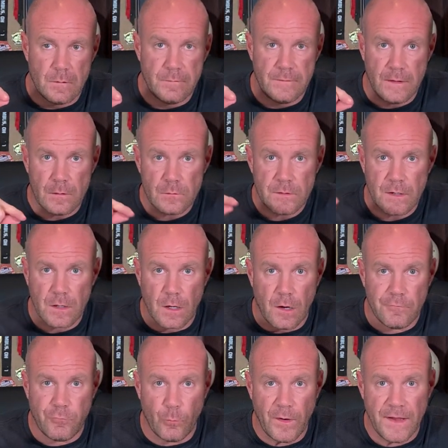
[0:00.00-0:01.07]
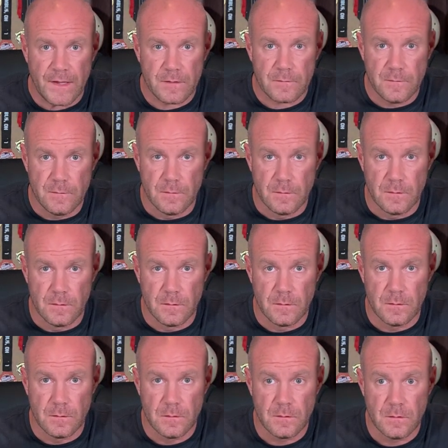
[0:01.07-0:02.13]
they'll take off weight
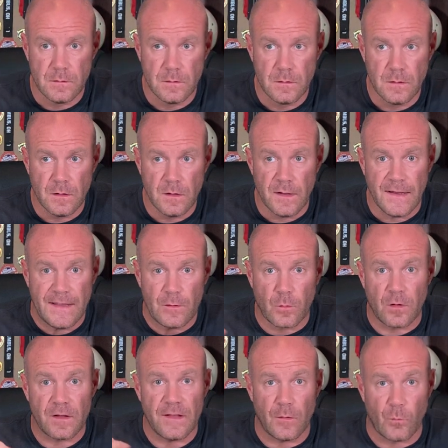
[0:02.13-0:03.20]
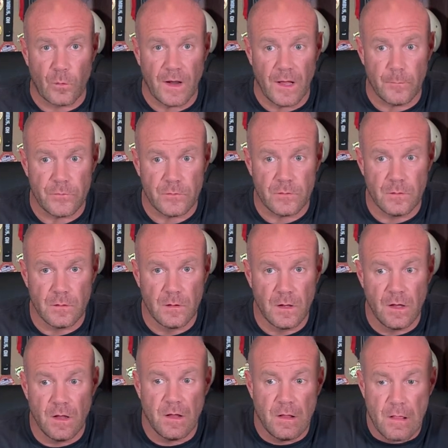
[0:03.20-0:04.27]
in order to get reps.
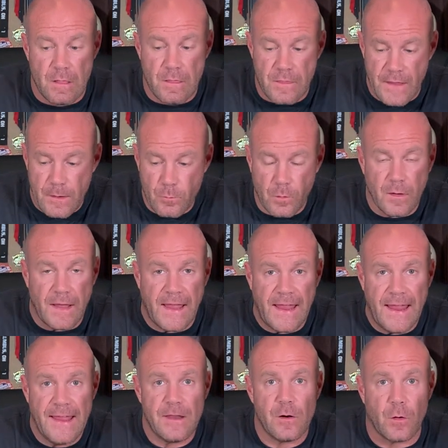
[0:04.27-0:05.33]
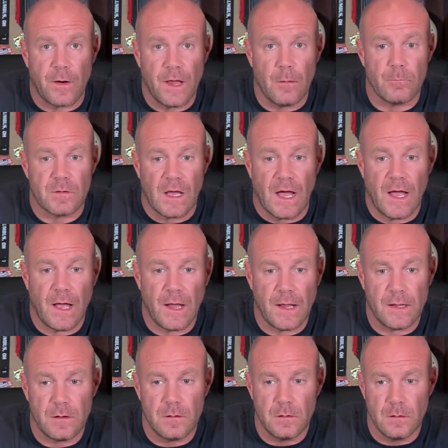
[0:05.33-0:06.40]
They will aid or help
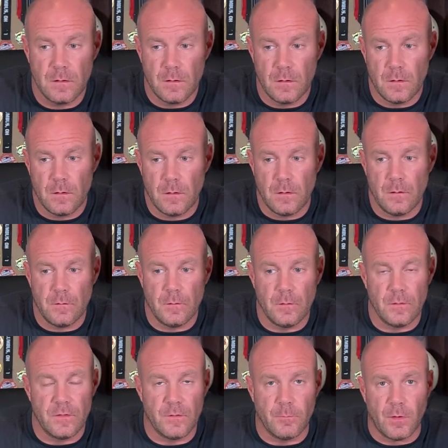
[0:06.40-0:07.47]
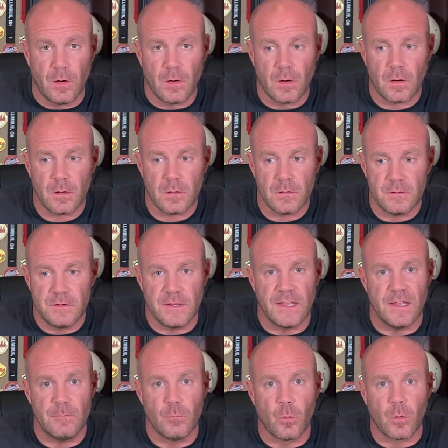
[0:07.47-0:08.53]
guide the bar to
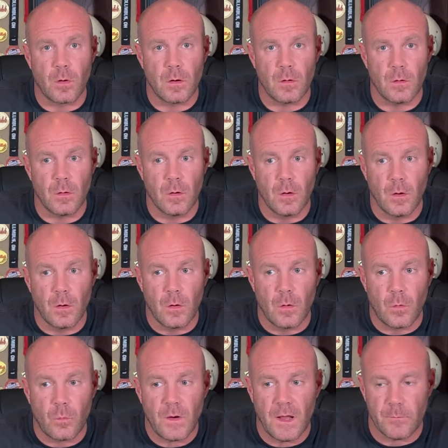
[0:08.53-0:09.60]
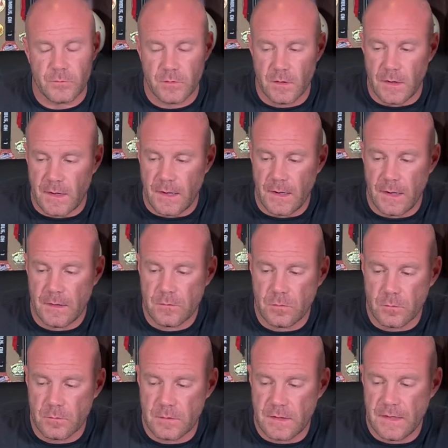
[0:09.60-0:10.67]
get more reps. I
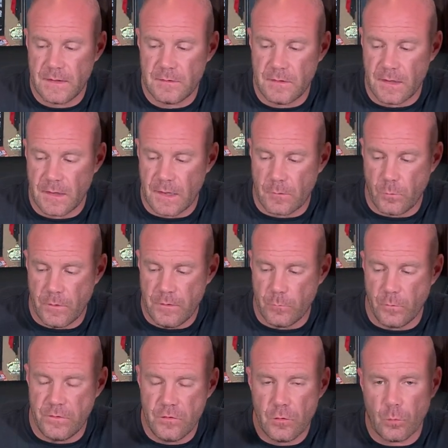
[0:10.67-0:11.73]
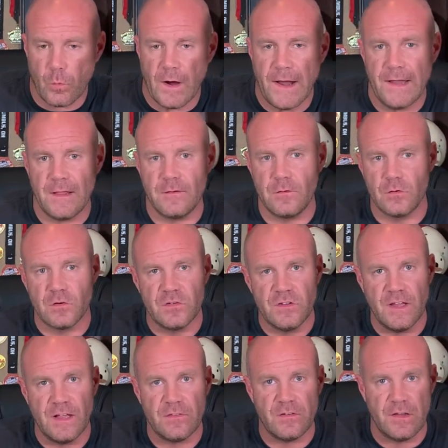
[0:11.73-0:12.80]
told the kid today, like when you're writing your
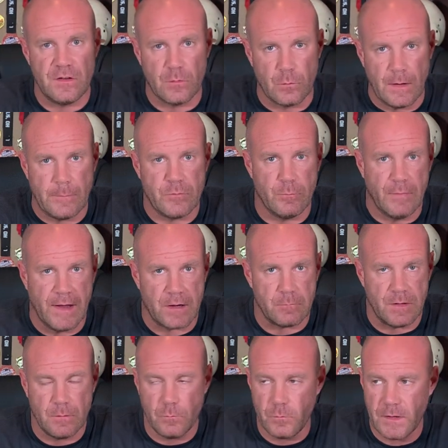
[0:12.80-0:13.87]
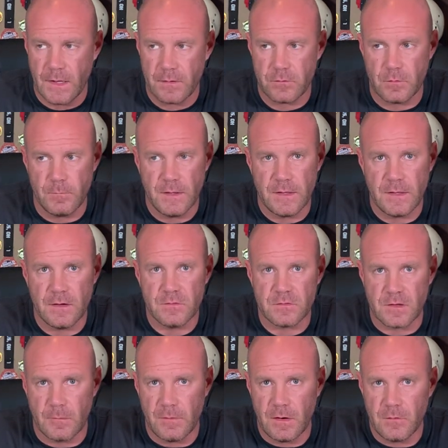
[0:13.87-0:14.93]
sets and your reps back to me, we got so many kids
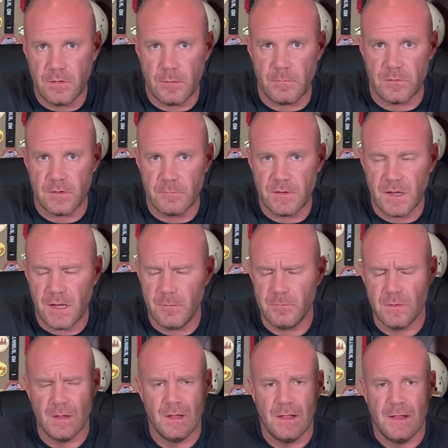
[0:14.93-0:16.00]
coming to the gym at some time,